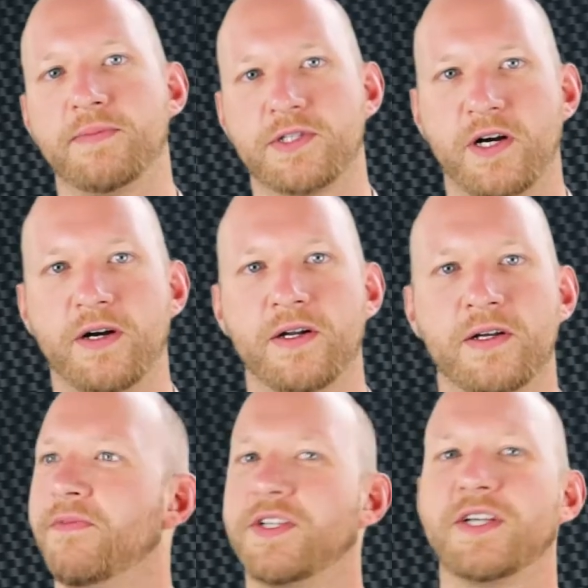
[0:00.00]
start,
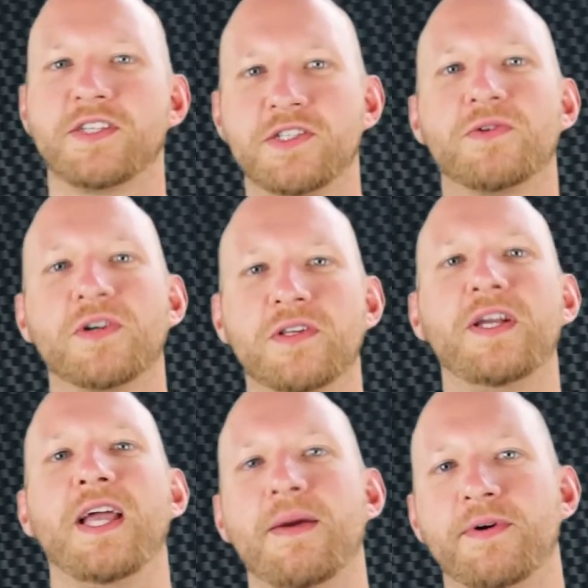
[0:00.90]
which has historically
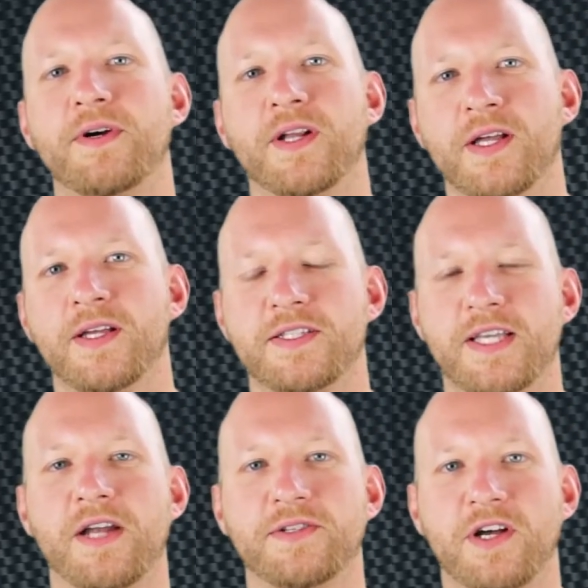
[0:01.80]
hampered
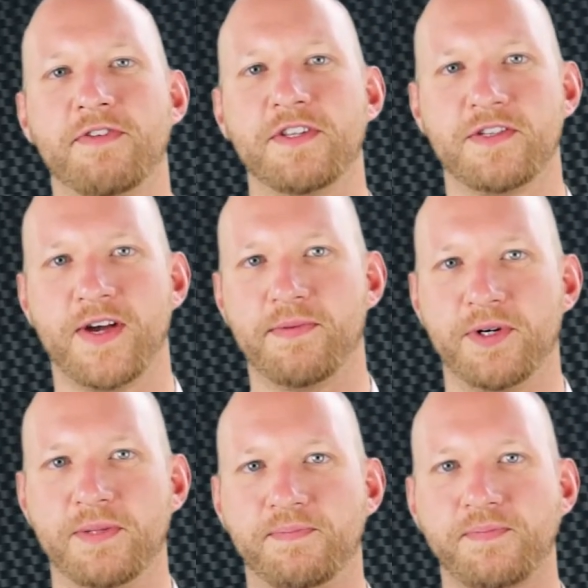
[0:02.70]
Seattle's offensive
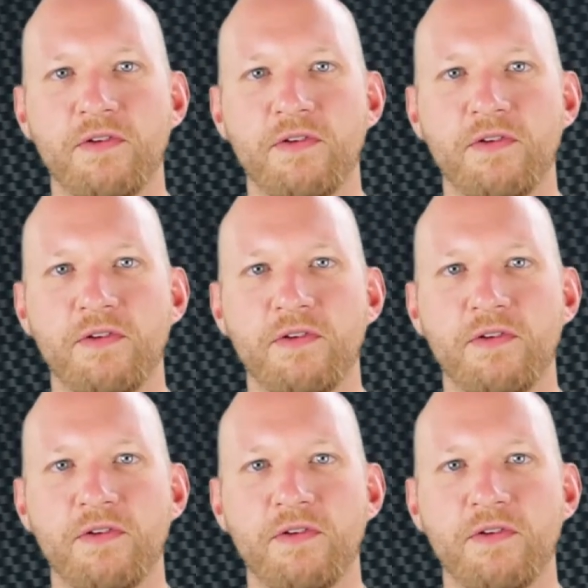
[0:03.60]
output.